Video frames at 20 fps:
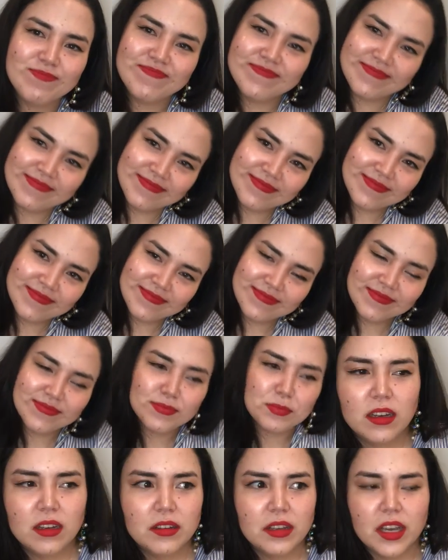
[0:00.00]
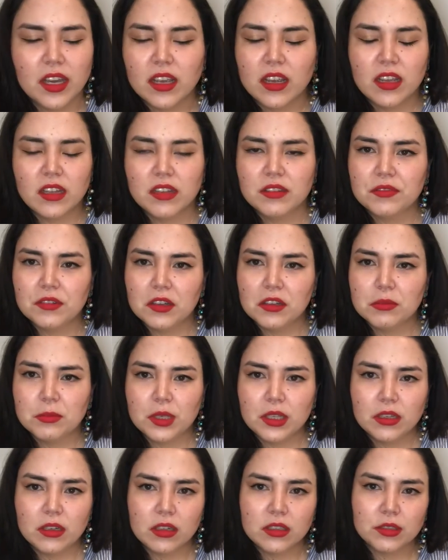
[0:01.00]
Oh yeah, and follow
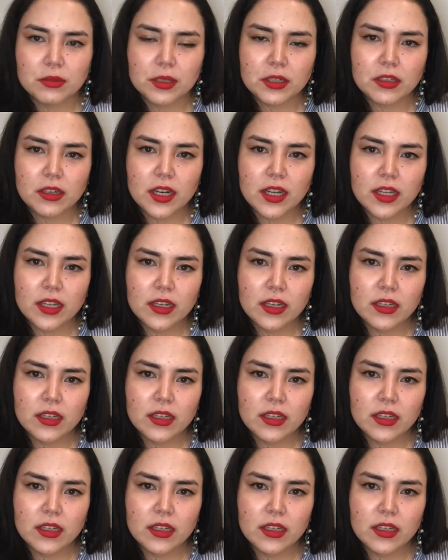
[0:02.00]
me on Twitter